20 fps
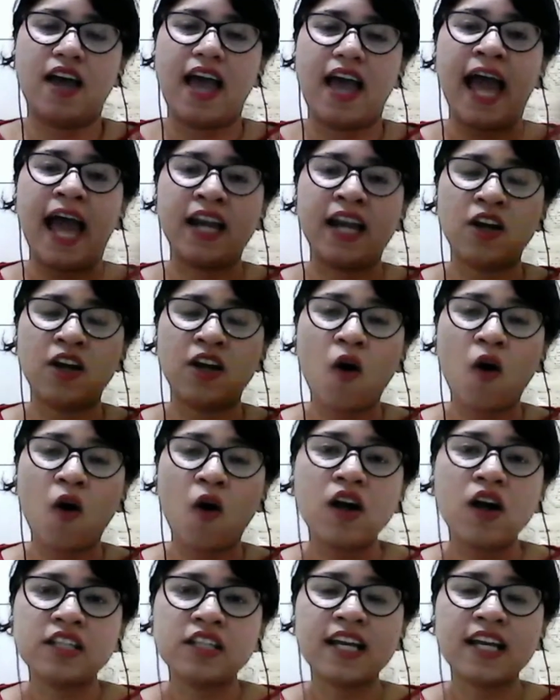and all
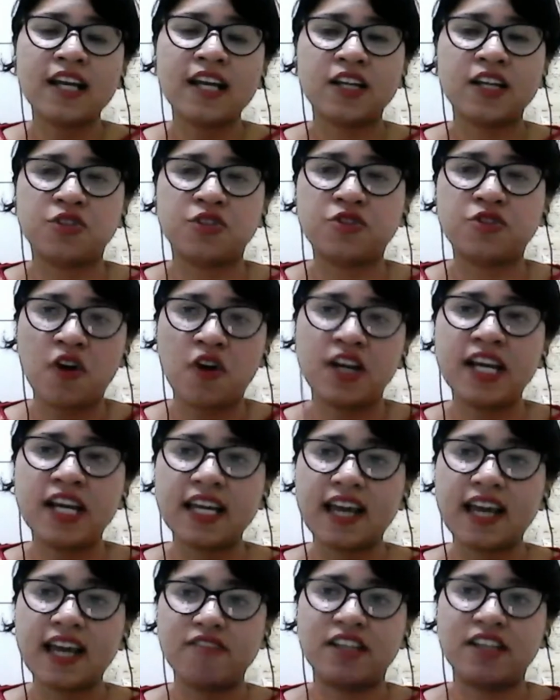the electronic
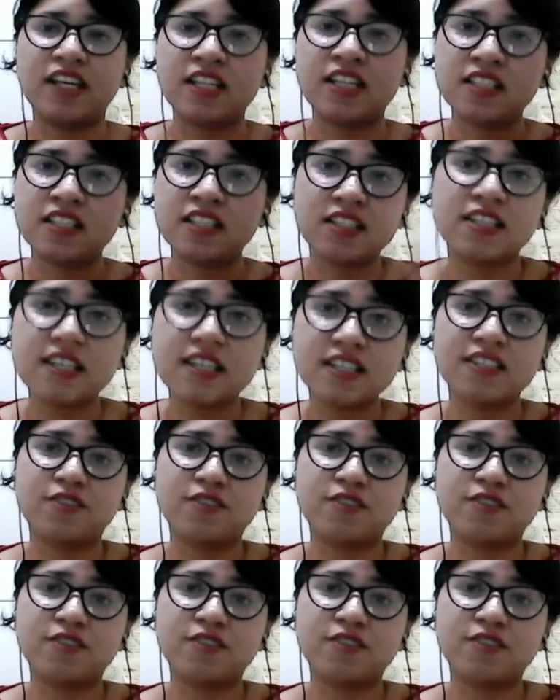evidences